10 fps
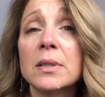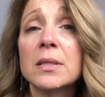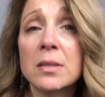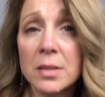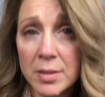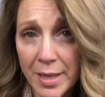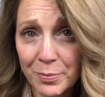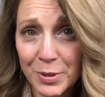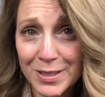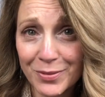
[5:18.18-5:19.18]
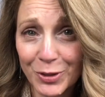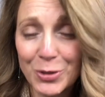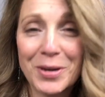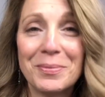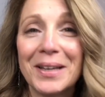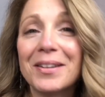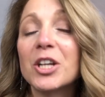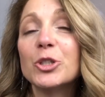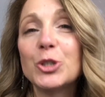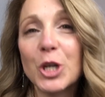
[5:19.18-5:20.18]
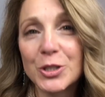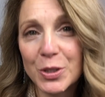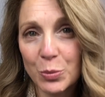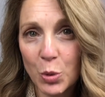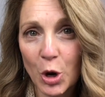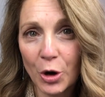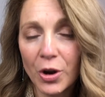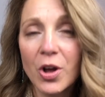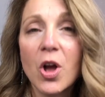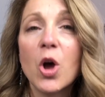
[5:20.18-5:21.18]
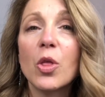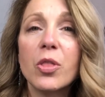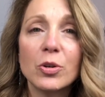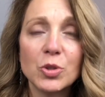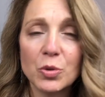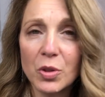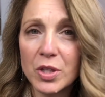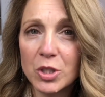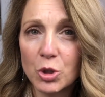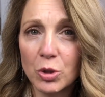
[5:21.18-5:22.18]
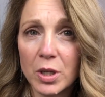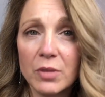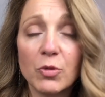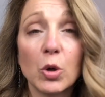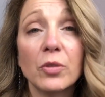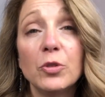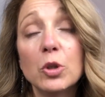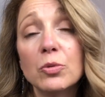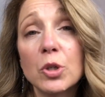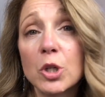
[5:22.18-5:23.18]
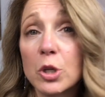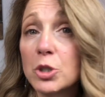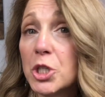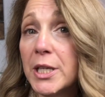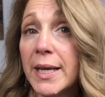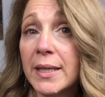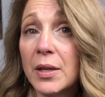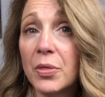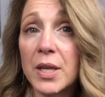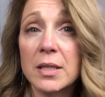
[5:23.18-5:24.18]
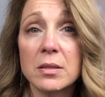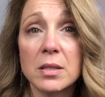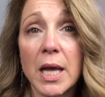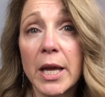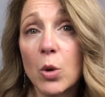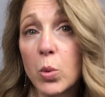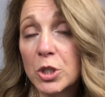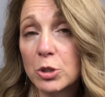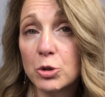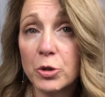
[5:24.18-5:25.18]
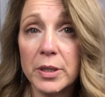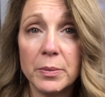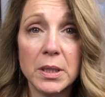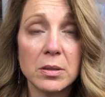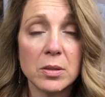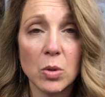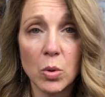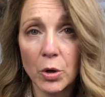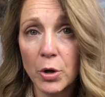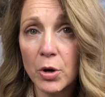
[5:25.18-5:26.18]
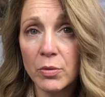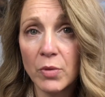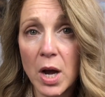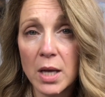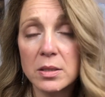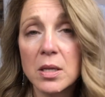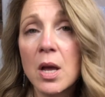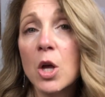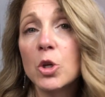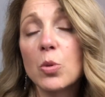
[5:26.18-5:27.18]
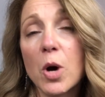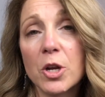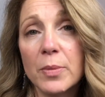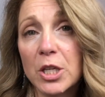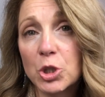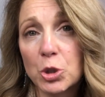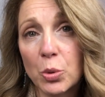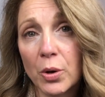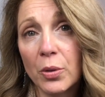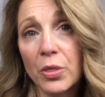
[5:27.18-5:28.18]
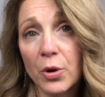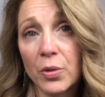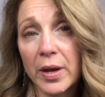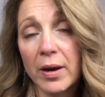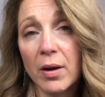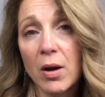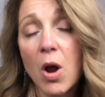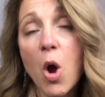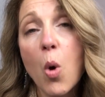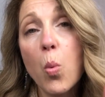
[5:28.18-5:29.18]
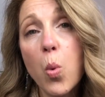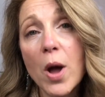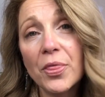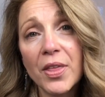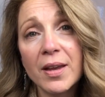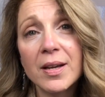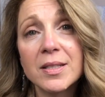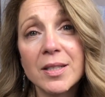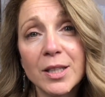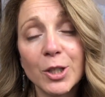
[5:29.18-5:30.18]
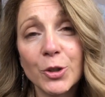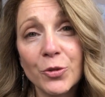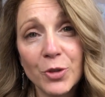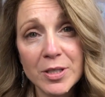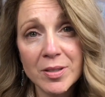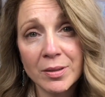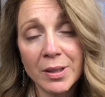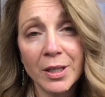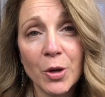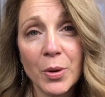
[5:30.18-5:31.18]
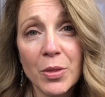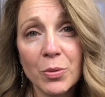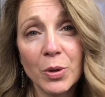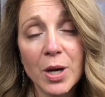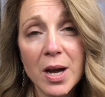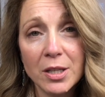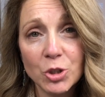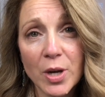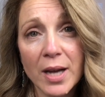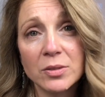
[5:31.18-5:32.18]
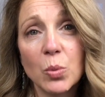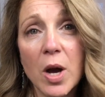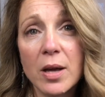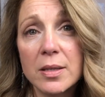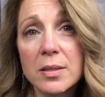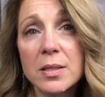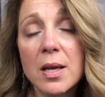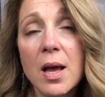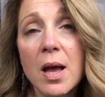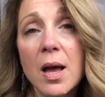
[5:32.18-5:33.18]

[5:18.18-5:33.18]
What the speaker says: Is it the same piece of equipment? Does it work? Those are the things you're looking for. If you negotiated things like window treatments or curtain rods, you want to make sure they're there. One thing I did learn recently going through a contract was